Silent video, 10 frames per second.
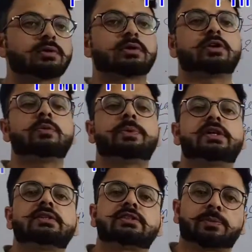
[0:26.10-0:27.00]

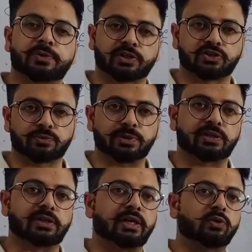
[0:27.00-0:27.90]
repeated subtraction
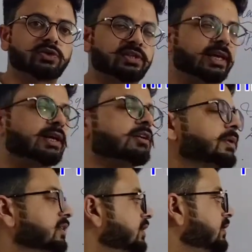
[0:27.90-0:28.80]
method. Now the second
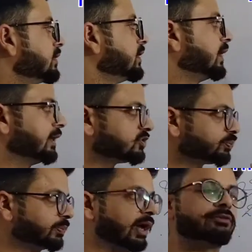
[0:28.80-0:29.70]
method is
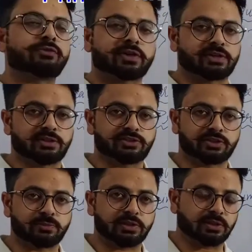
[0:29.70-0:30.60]
prime
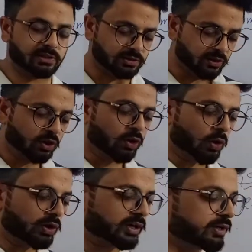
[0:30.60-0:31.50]
factorization method.
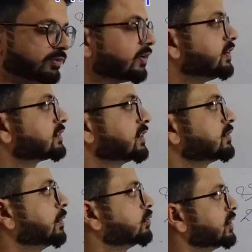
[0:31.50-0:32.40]
Already we have discussed
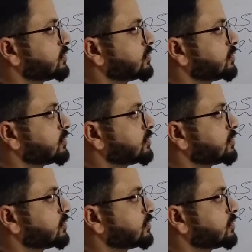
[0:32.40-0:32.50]
about the